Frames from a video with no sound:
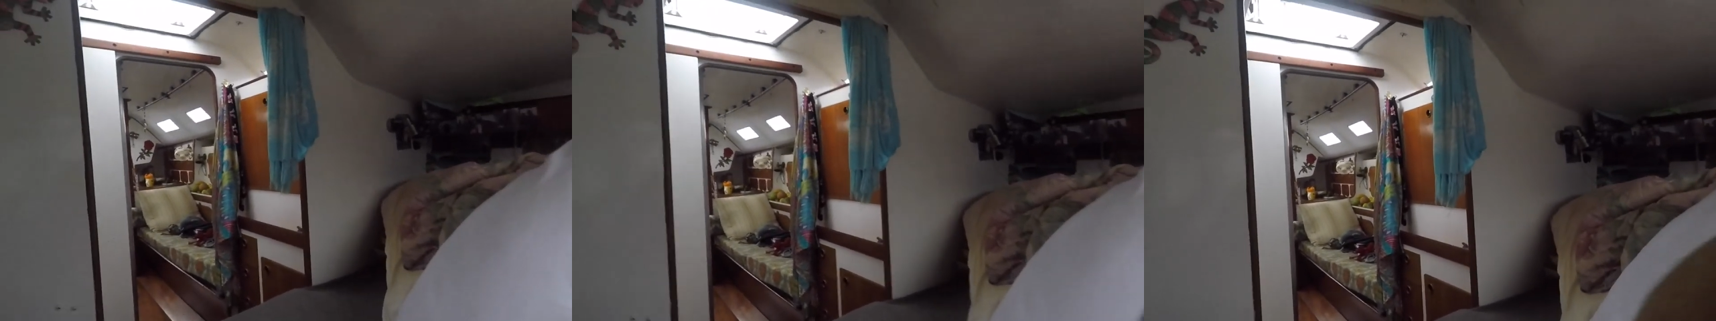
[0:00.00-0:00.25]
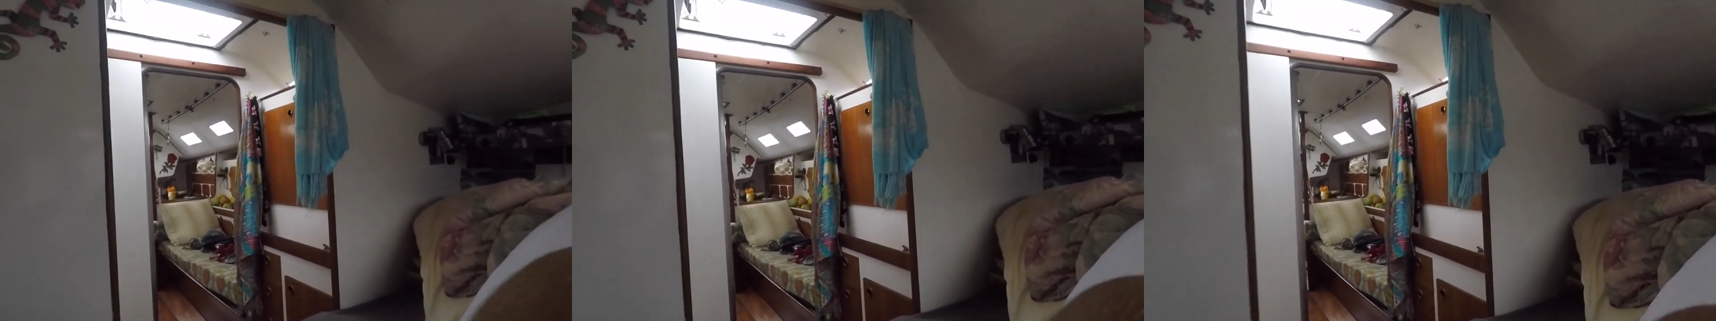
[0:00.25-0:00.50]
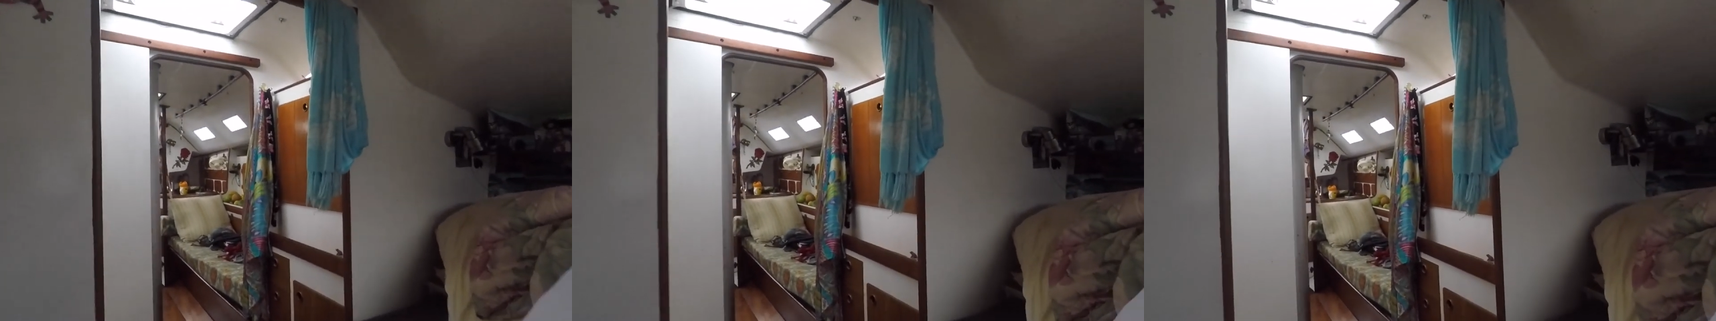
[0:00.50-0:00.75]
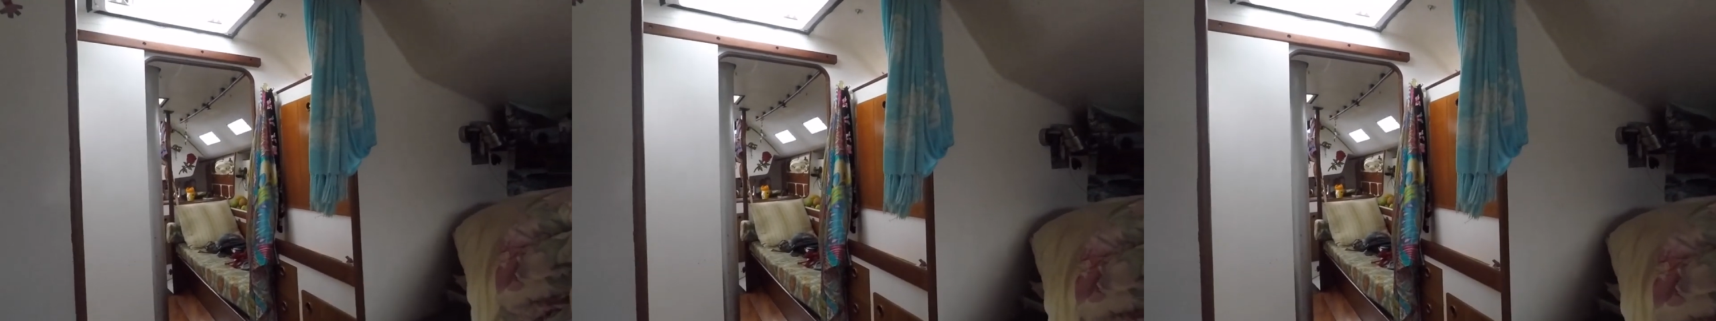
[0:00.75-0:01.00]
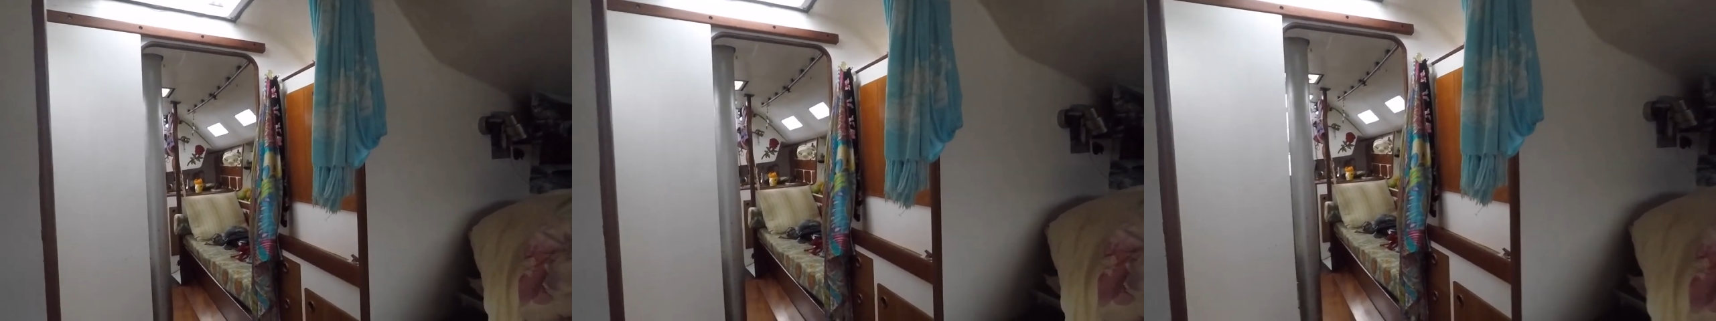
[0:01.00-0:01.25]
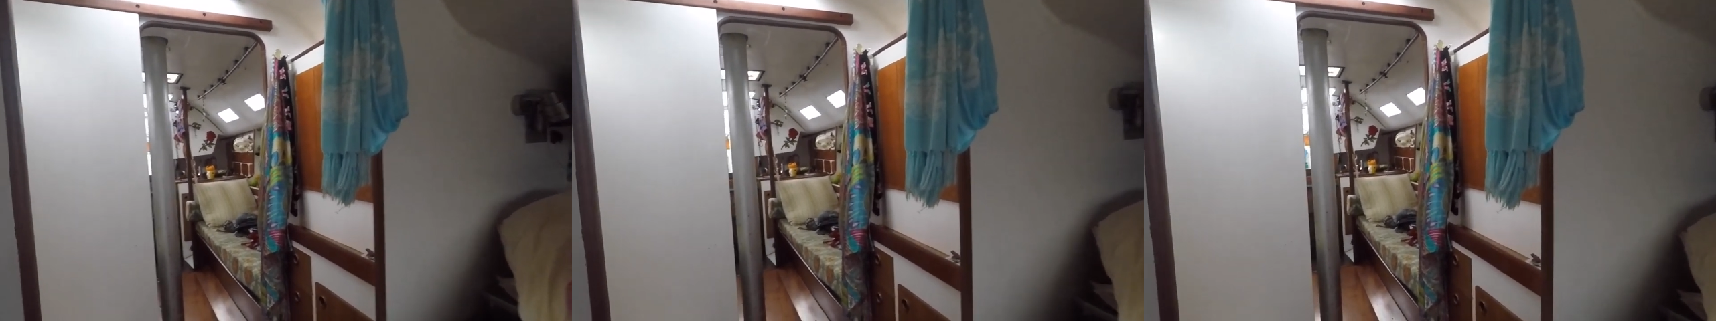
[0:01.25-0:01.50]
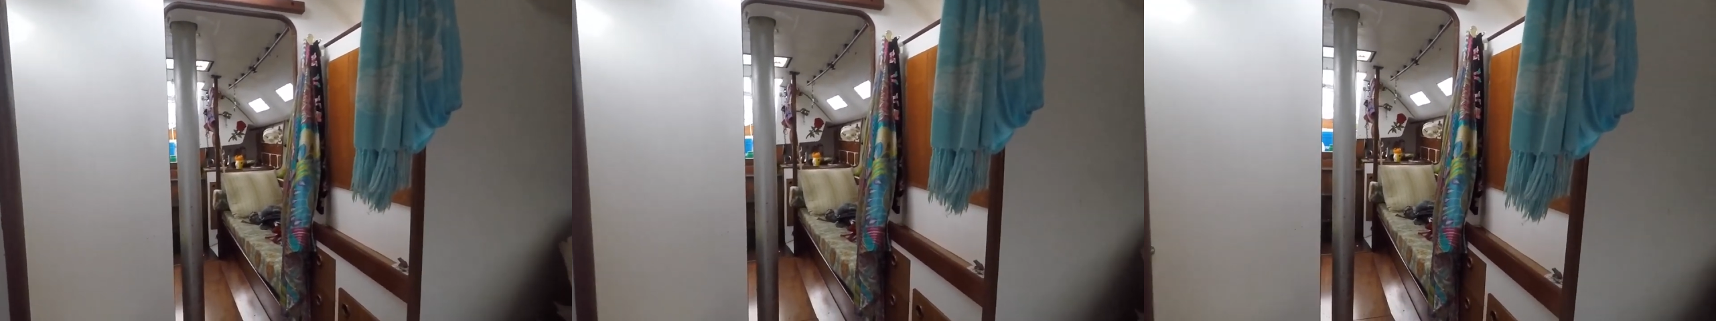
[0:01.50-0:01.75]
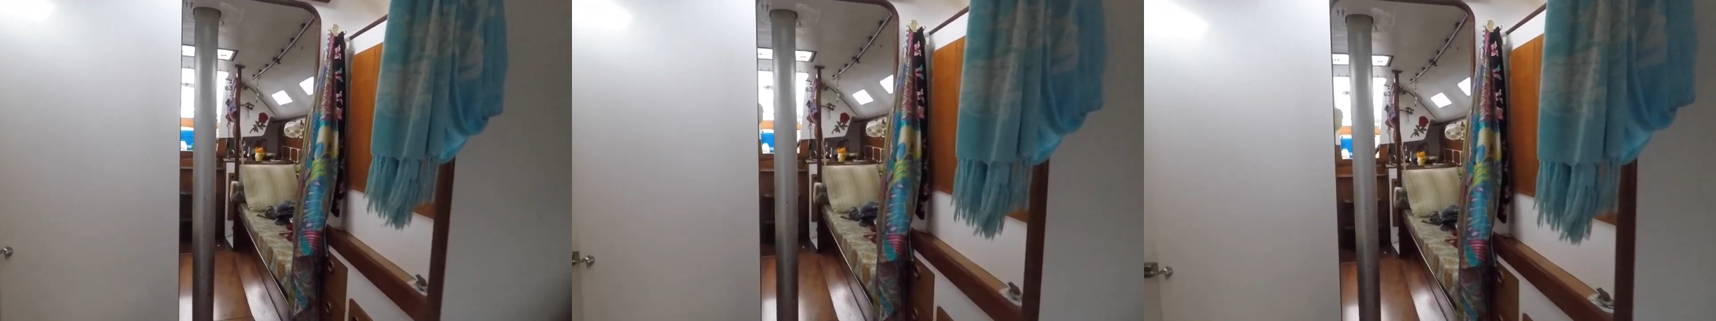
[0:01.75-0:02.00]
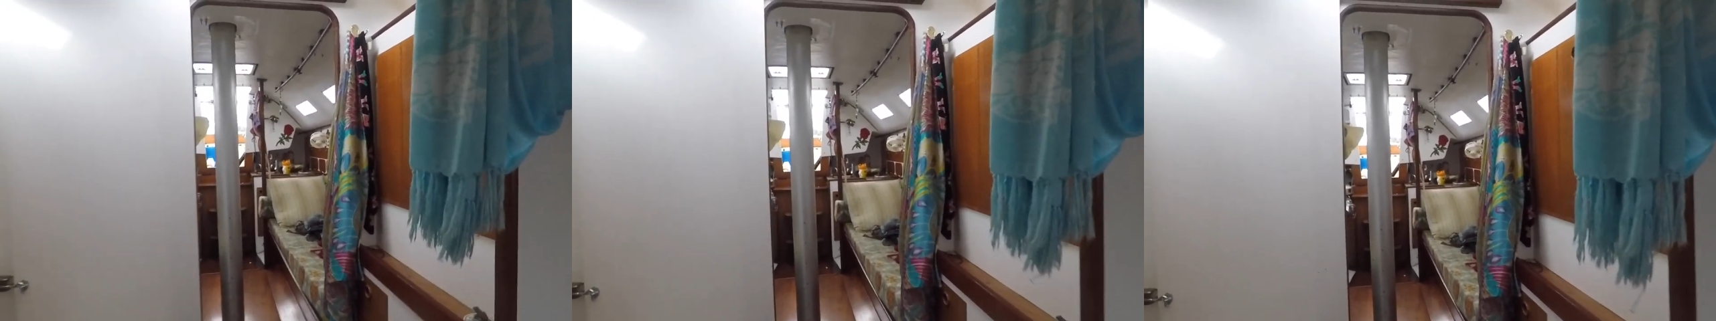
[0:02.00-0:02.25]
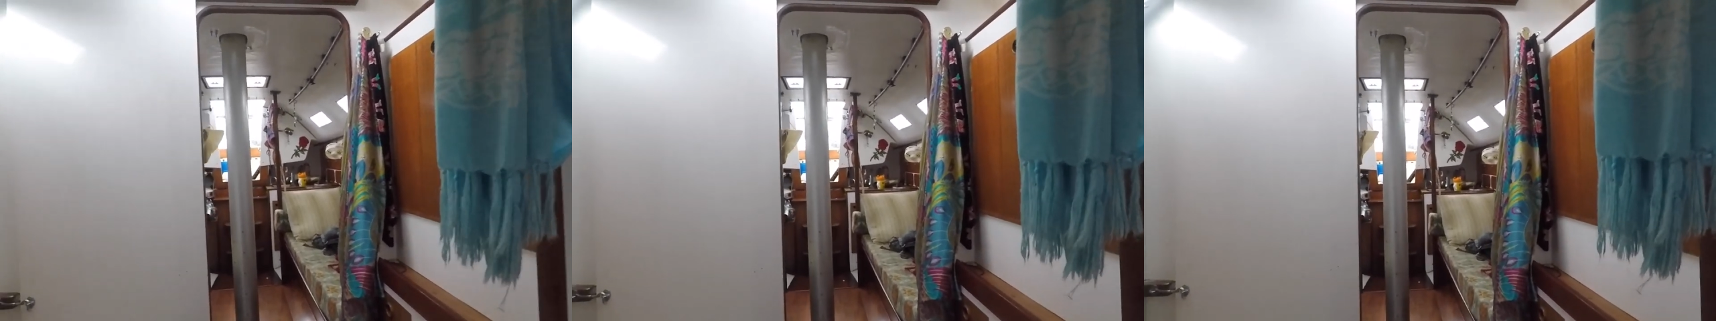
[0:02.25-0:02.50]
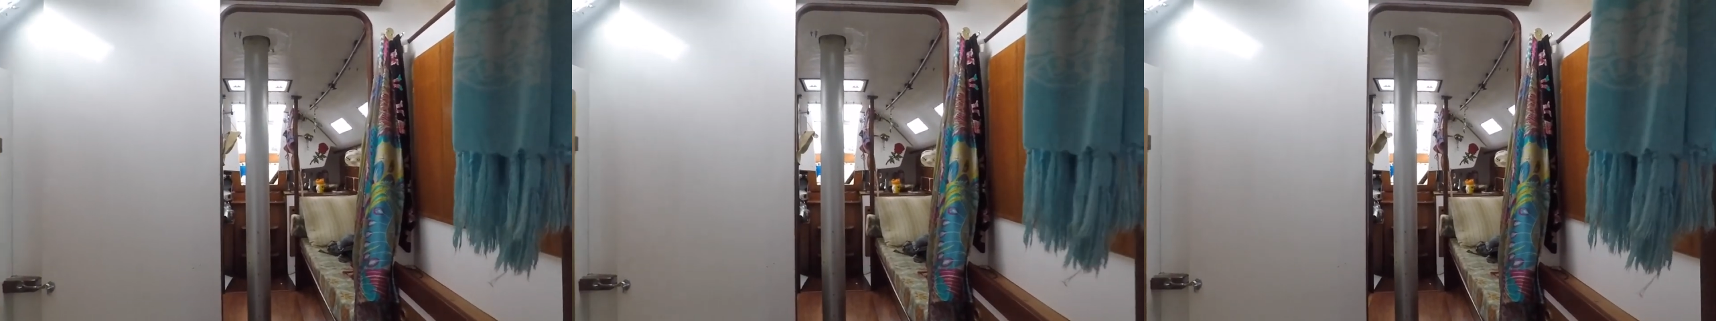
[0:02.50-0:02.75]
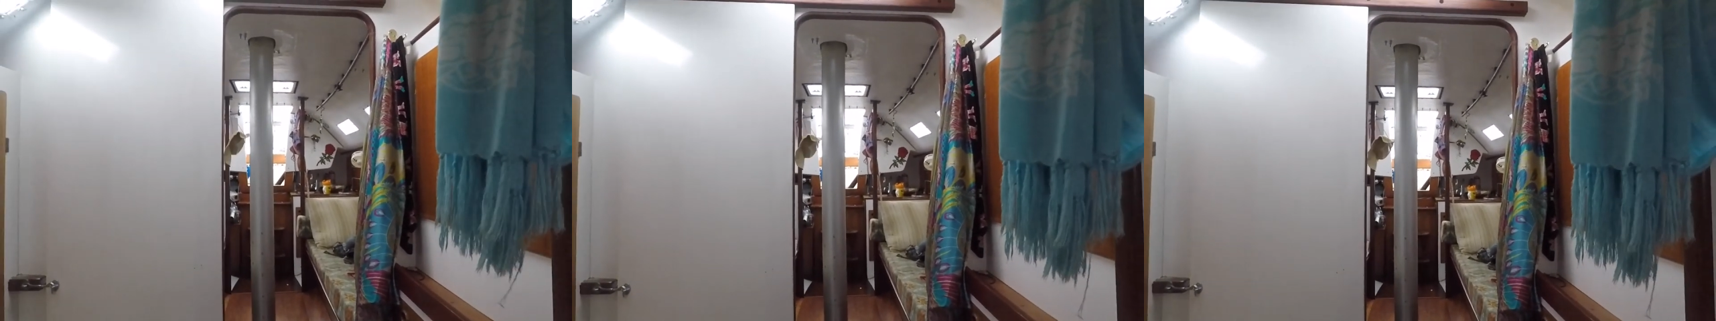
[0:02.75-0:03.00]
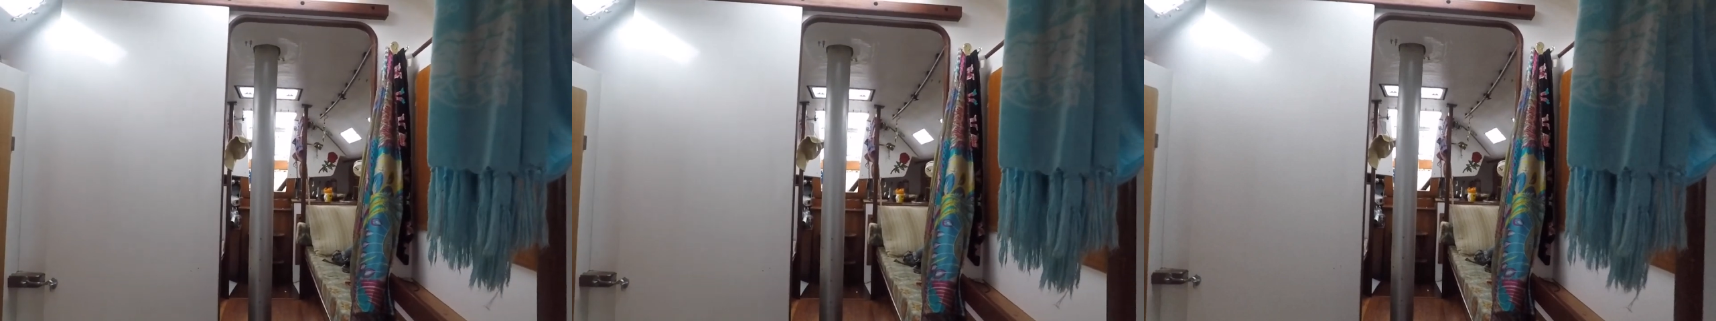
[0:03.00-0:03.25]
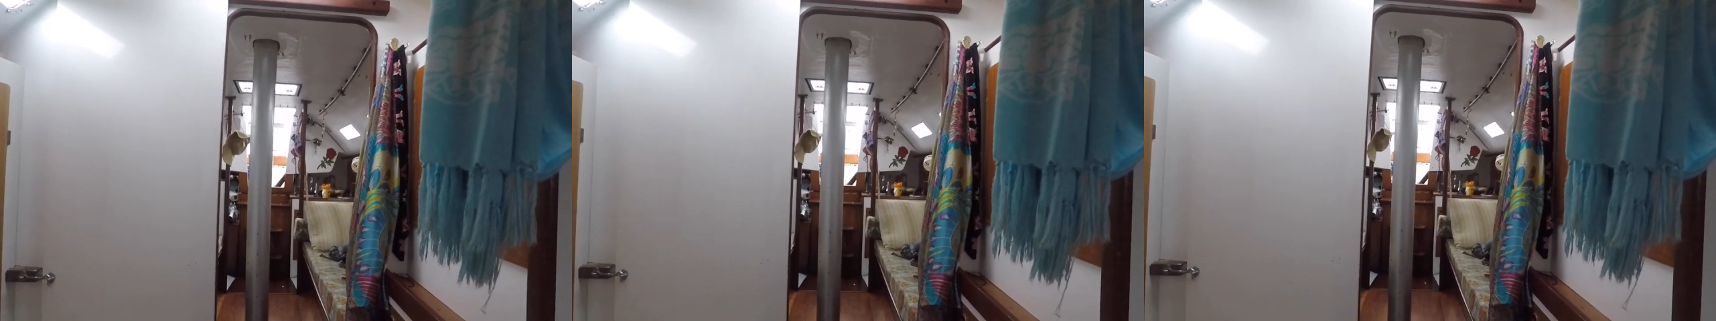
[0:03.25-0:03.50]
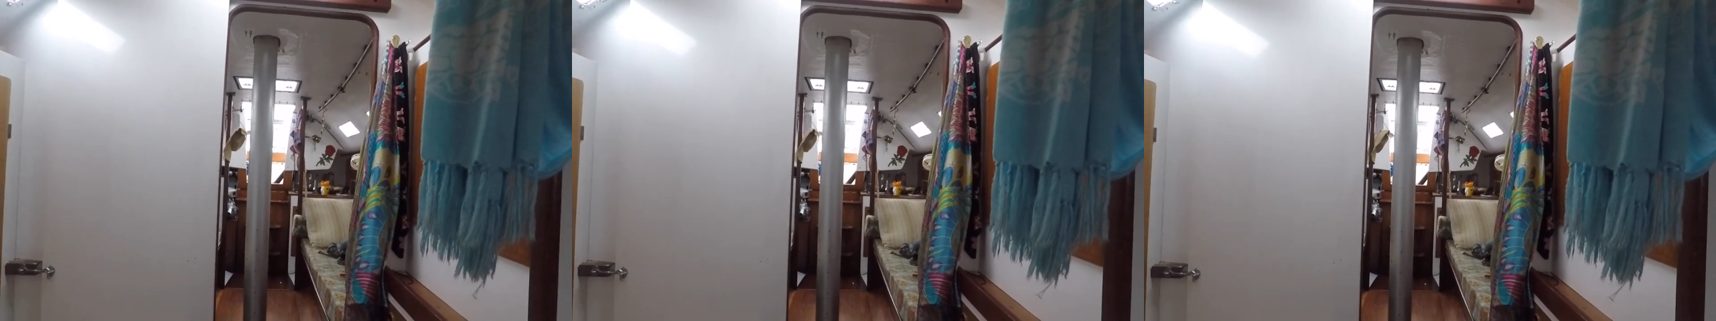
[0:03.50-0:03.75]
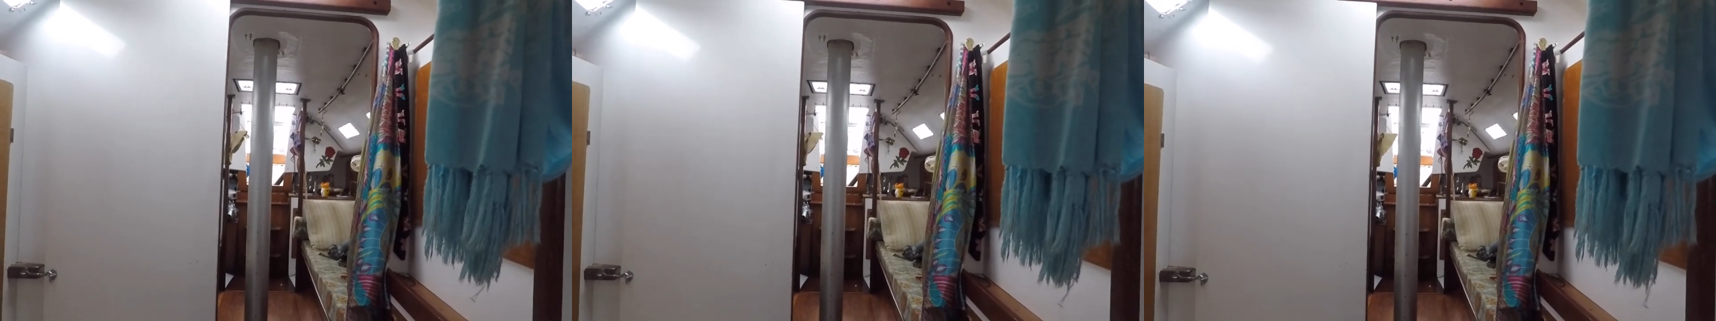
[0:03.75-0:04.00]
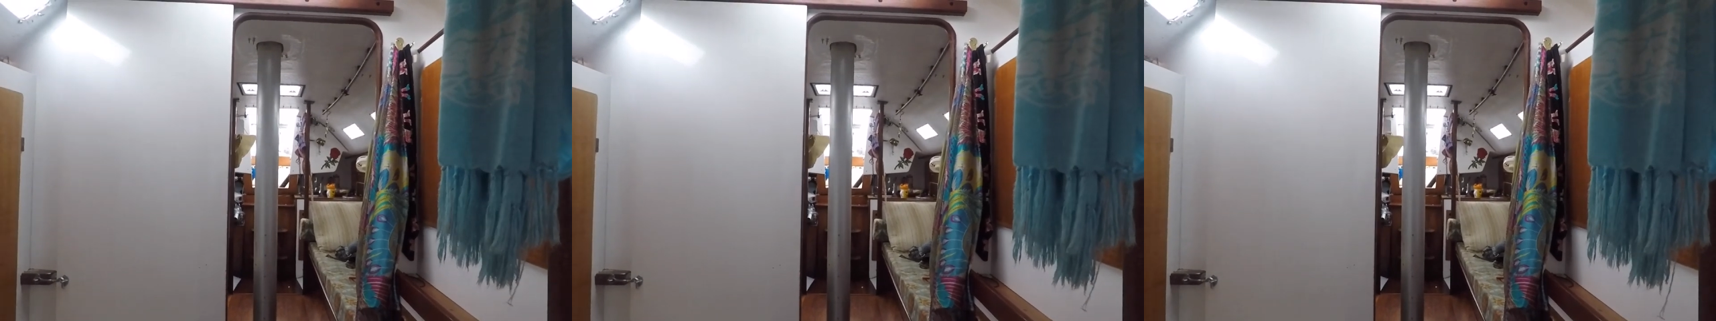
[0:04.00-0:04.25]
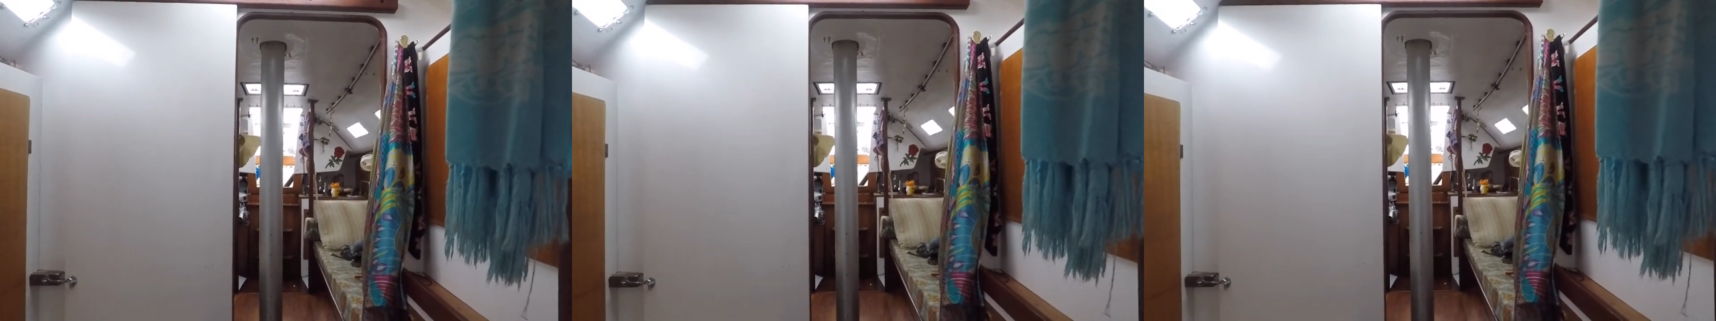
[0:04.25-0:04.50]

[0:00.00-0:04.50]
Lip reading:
(no speaker visible)